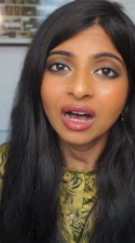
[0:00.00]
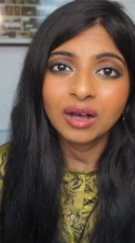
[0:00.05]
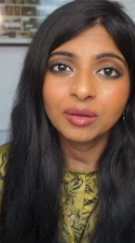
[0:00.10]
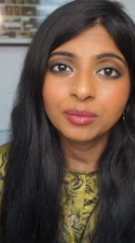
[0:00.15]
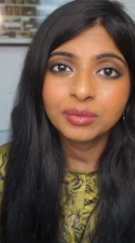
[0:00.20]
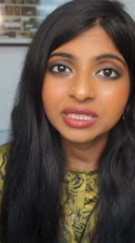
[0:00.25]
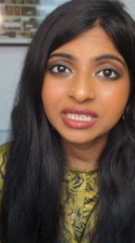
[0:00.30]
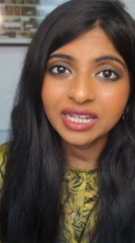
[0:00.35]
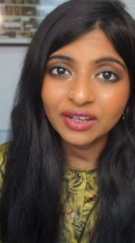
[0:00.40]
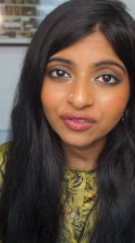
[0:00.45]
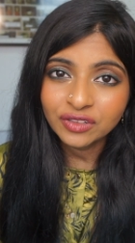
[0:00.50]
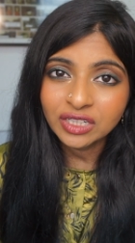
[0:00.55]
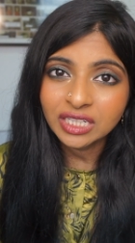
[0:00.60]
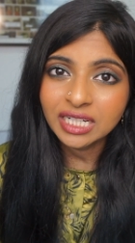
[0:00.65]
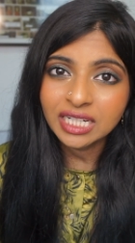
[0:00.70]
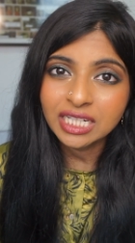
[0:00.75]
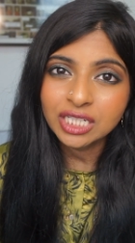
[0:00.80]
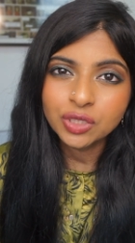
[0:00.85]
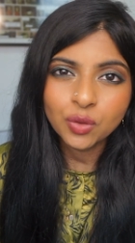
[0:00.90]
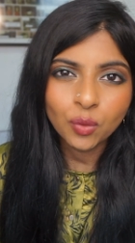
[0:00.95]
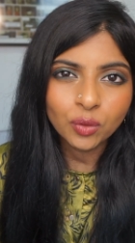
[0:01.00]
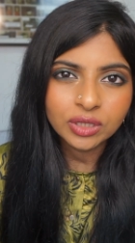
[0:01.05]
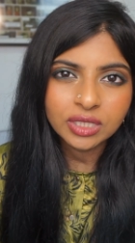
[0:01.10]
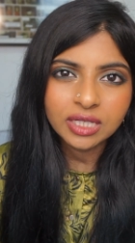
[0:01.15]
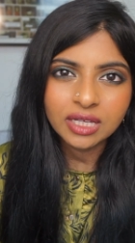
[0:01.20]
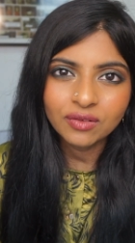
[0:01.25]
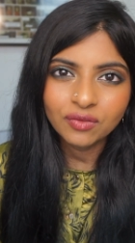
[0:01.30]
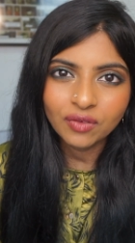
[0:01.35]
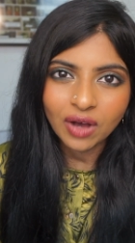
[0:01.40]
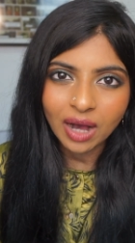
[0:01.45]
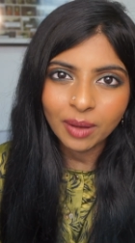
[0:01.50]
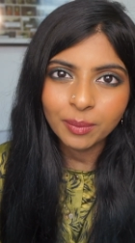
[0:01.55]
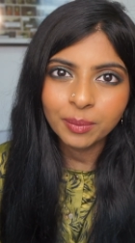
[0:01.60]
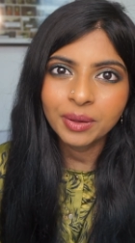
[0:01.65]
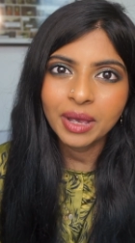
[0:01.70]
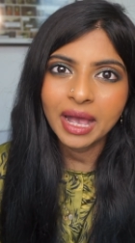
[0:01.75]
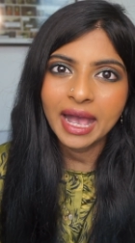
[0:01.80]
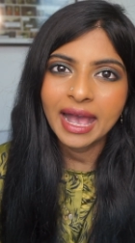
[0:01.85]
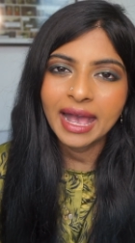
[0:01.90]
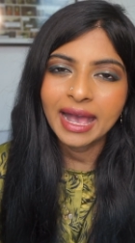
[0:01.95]
but definitely don't give up,
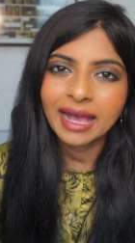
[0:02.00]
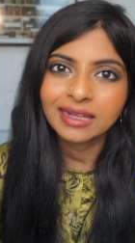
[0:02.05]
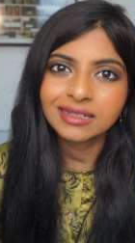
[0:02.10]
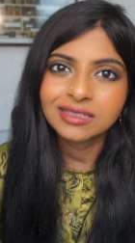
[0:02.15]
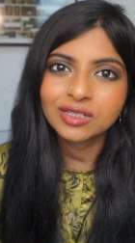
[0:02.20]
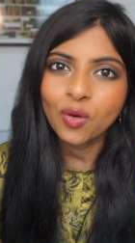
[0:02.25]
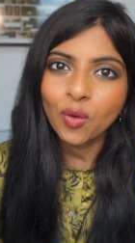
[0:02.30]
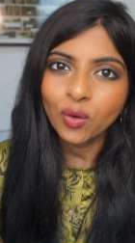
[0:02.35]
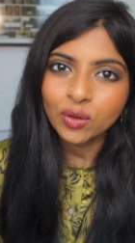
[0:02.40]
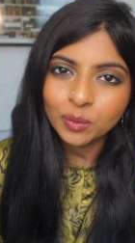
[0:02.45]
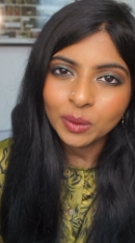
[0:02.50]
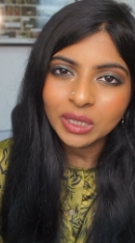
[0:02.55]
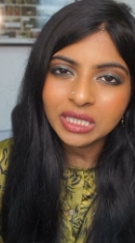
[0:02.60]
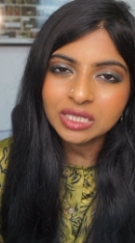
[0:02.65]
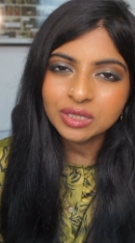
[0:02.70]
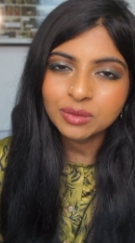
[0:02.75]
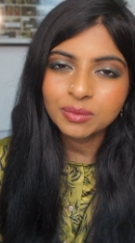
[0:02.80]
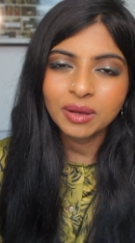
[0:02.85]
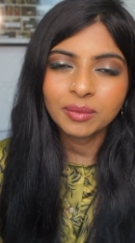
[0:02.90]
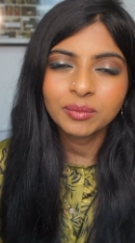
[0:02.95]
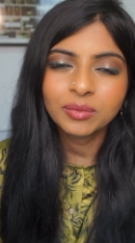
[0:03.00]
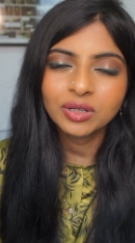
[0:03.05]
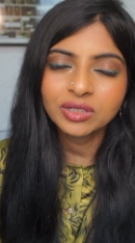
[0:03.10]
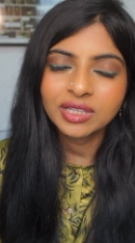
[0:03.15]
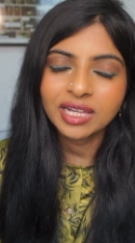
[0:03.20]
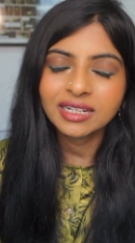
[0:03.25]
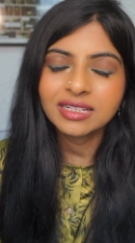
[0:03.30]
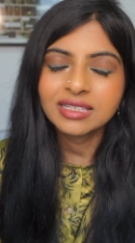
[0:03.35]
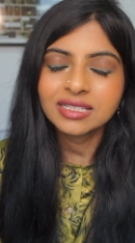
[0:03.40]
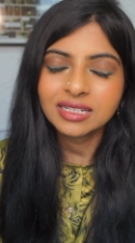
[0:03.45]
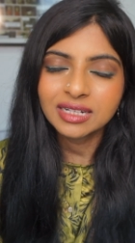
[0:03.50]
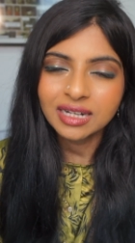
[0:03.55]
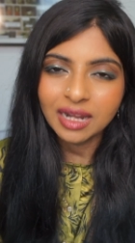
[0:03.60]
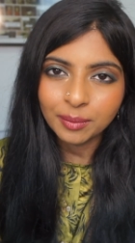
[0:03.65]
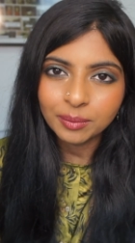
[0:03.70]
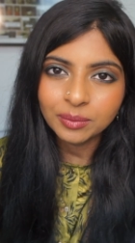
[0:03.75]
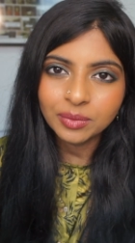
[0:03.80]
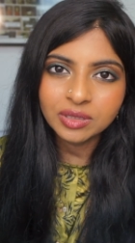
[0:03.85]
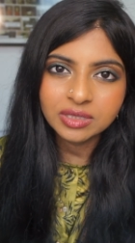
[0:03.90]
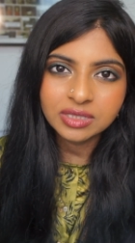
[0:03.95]
and always remember that it's a
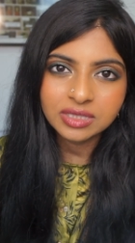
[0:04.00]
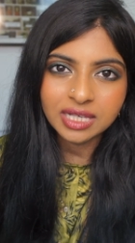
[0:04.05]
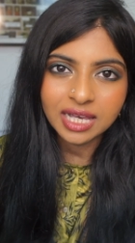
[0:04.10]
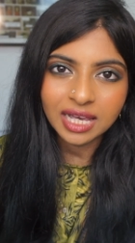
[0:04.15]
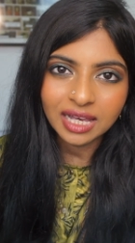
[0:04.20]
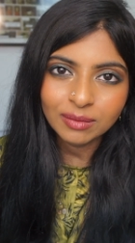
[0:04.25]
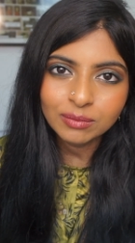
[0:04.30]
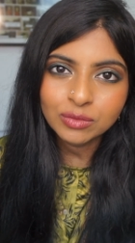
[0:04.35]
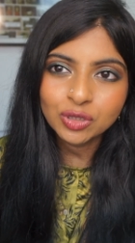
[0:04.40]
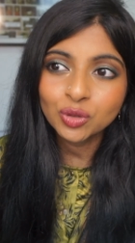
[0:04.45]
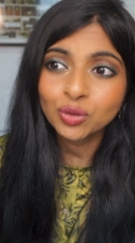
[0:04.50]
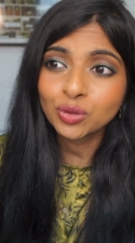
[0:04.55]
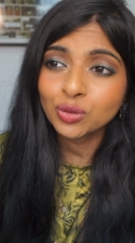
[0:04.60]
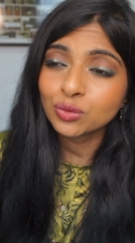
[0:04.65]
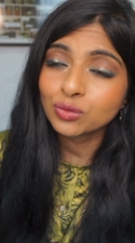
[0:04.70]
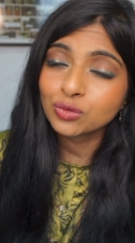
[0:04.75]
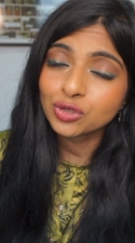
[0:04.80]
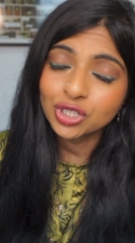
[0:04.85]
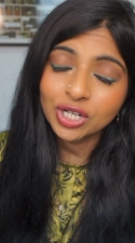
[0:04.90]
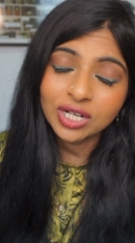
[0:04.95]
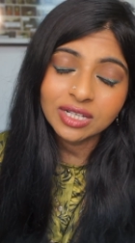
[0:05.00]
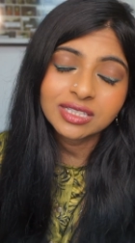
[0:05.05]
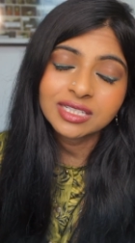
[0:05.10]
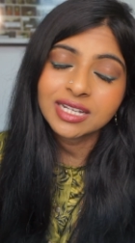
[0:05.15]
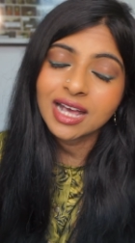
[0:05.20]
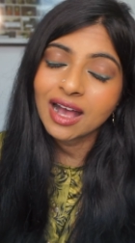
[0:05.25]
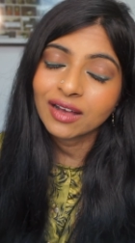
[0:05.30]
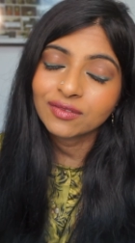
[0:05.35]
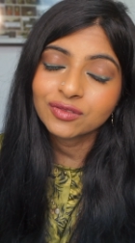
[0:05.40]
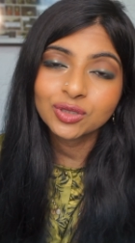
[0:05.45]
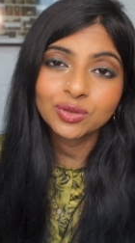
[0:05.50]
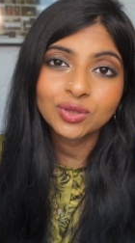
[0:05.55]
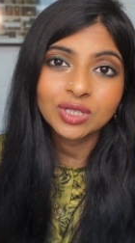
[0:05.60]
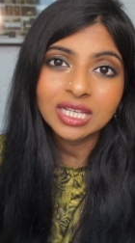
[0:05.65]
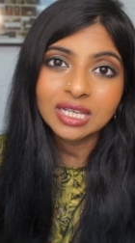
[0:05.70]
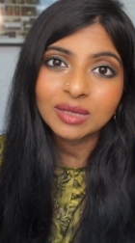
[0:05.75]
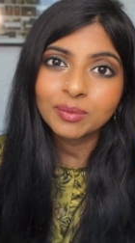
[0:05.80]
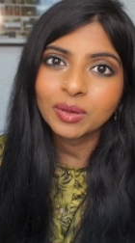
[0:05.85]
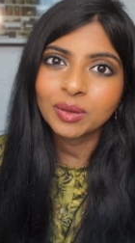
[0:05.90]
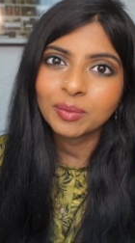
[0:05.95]
numbers game, so you just have to
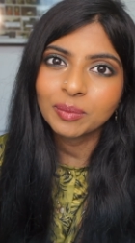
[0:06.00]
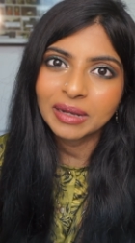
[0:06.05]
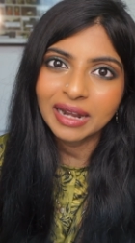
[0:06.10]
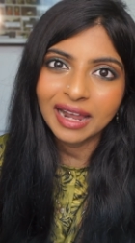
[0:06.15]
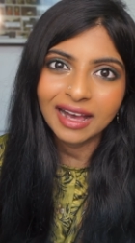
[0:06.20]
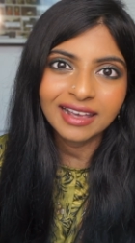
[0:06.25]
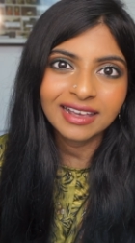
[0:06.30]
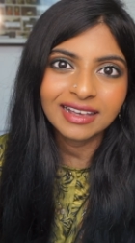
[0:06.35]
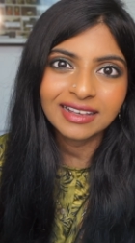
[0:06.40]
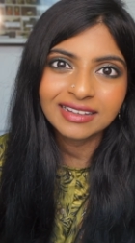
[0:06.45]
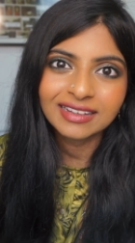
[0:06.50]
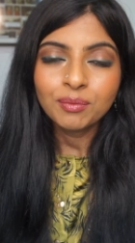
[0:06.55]
keep applying.